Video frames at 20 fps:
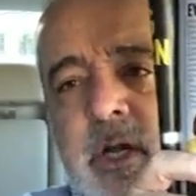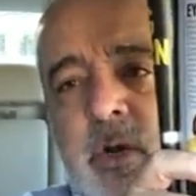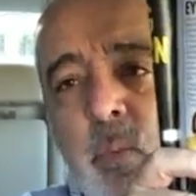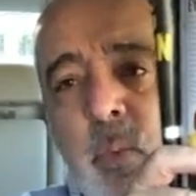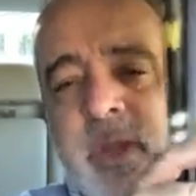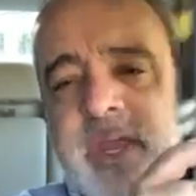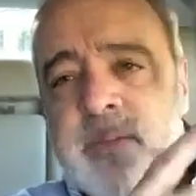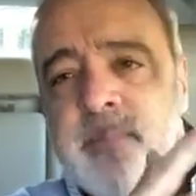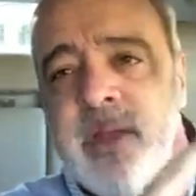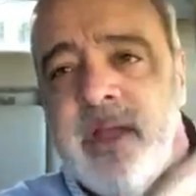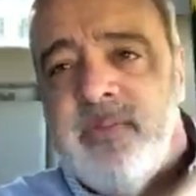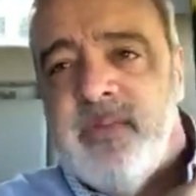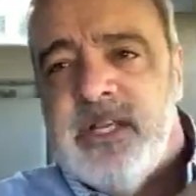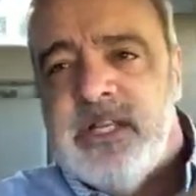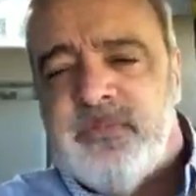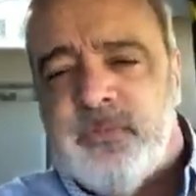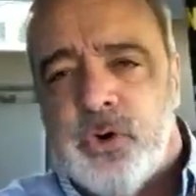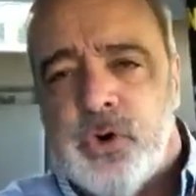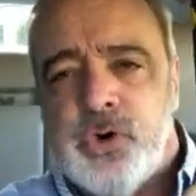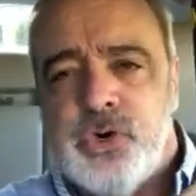We can make these
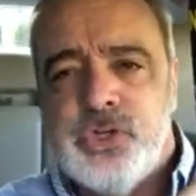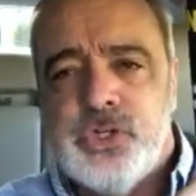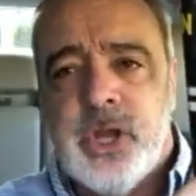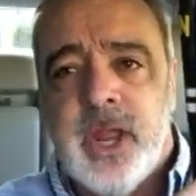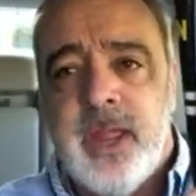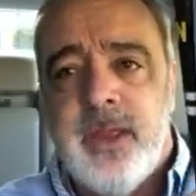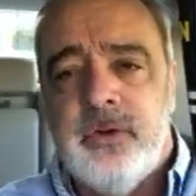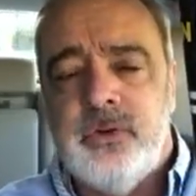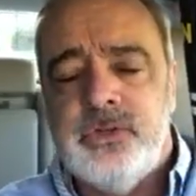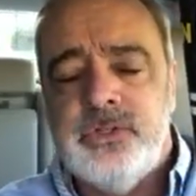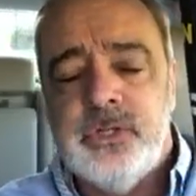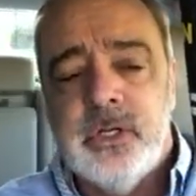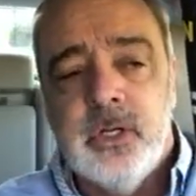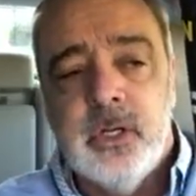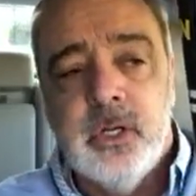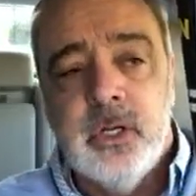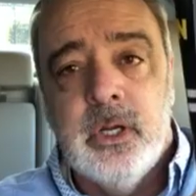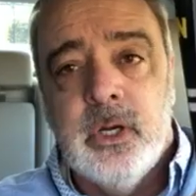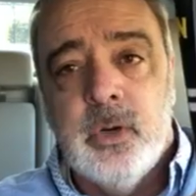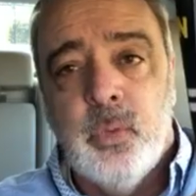for educators.
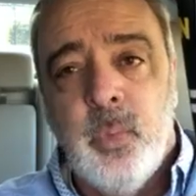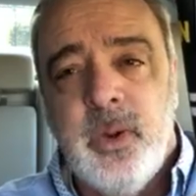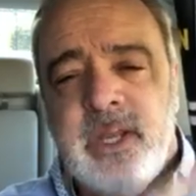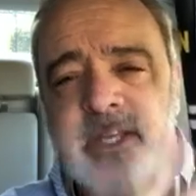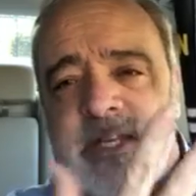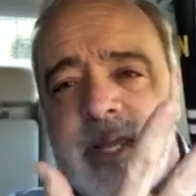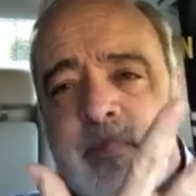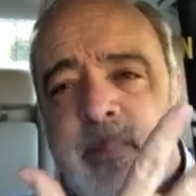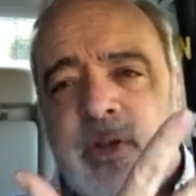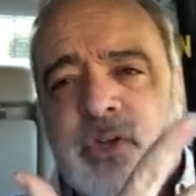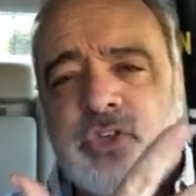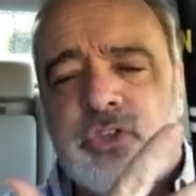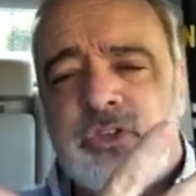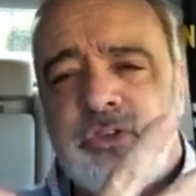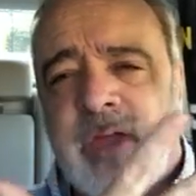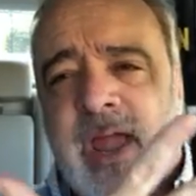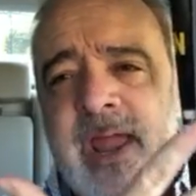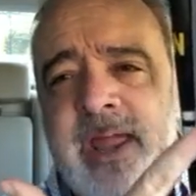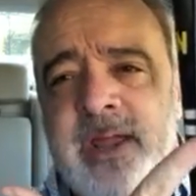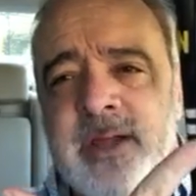We could take pictures
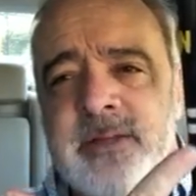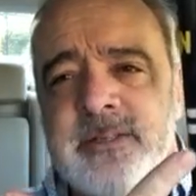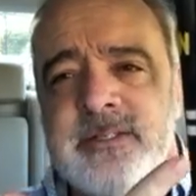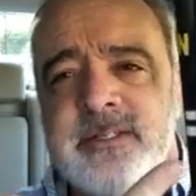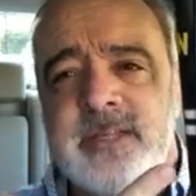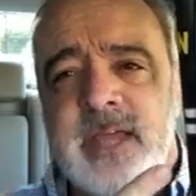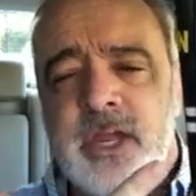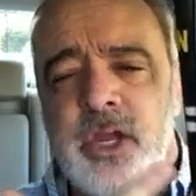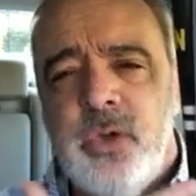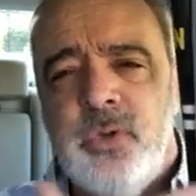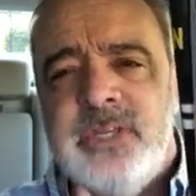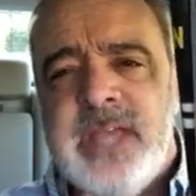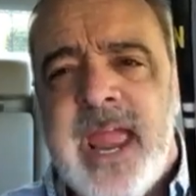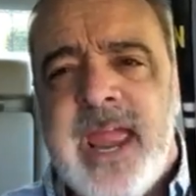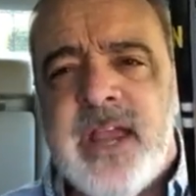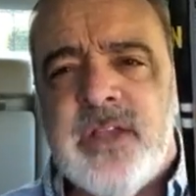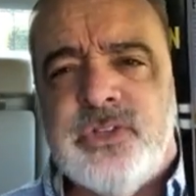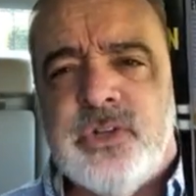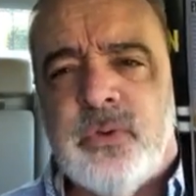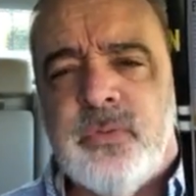of hands and say, whose
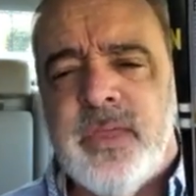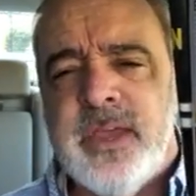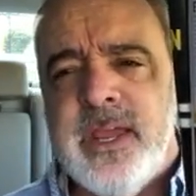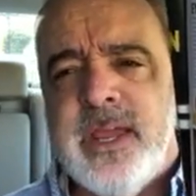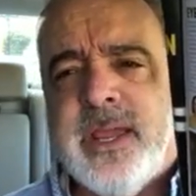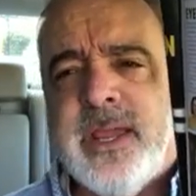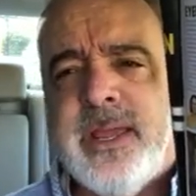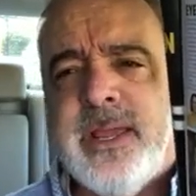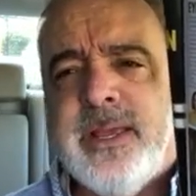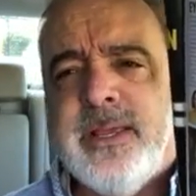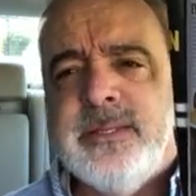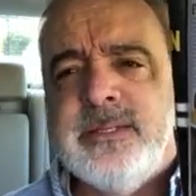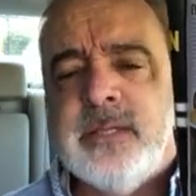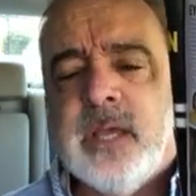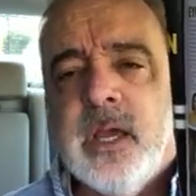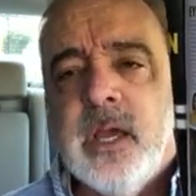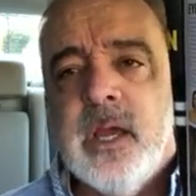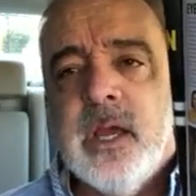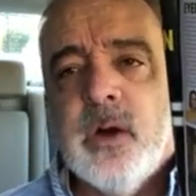hands are these?